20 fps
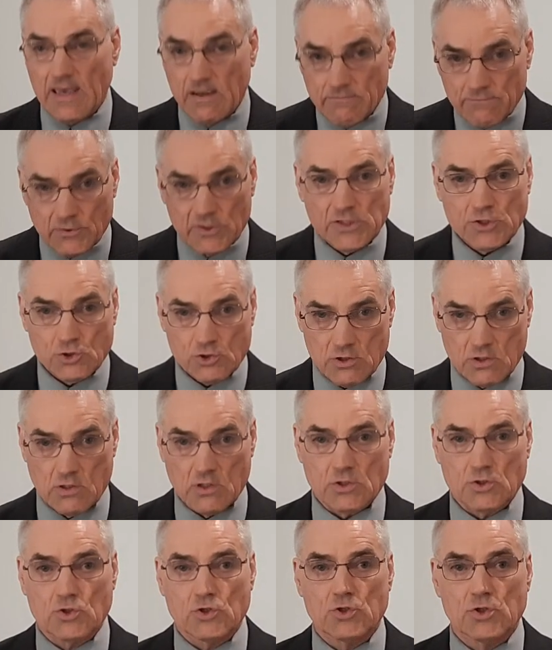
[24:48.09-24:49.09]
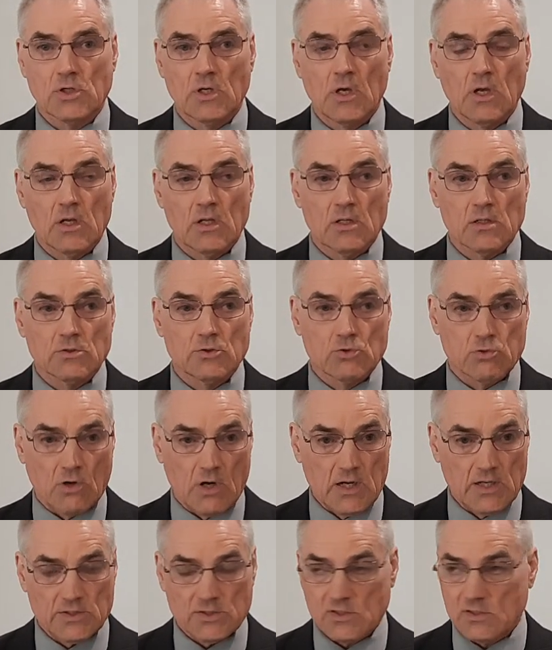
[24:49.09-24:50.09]
Every church
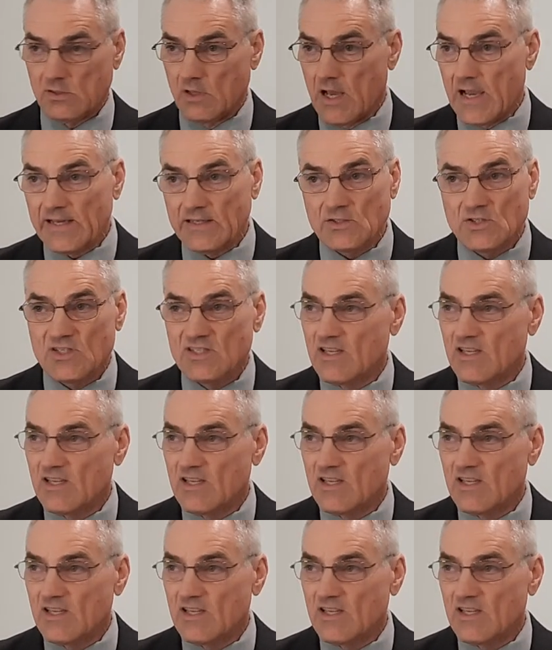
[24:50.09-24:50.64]
draws lines